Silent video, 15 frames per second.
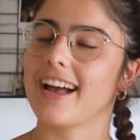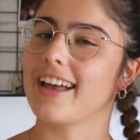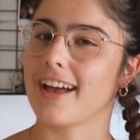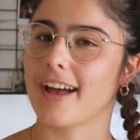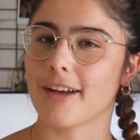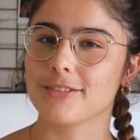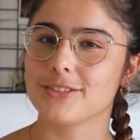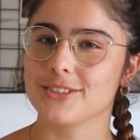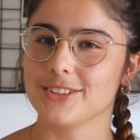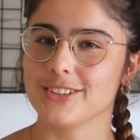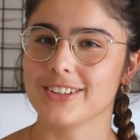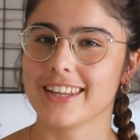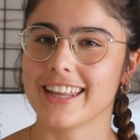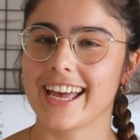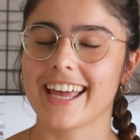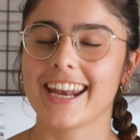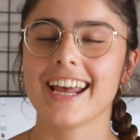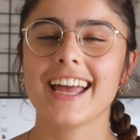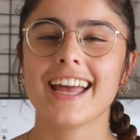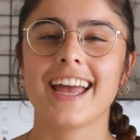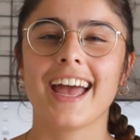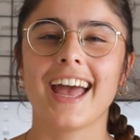I have to do that.
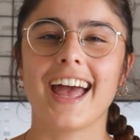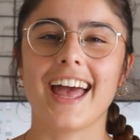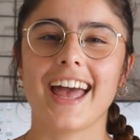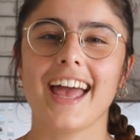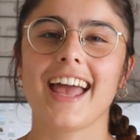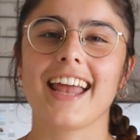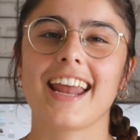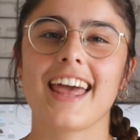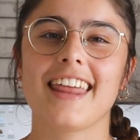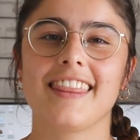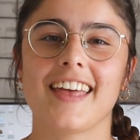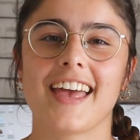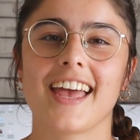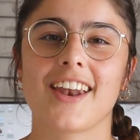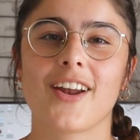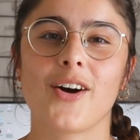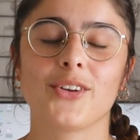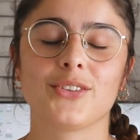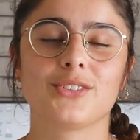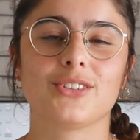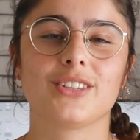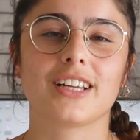And then
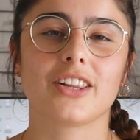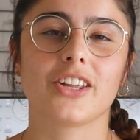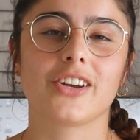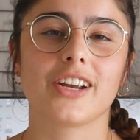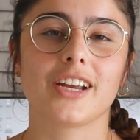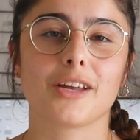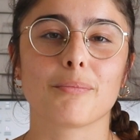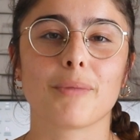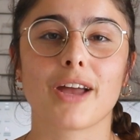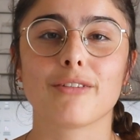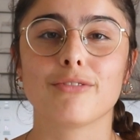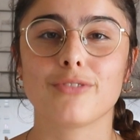also decluttering my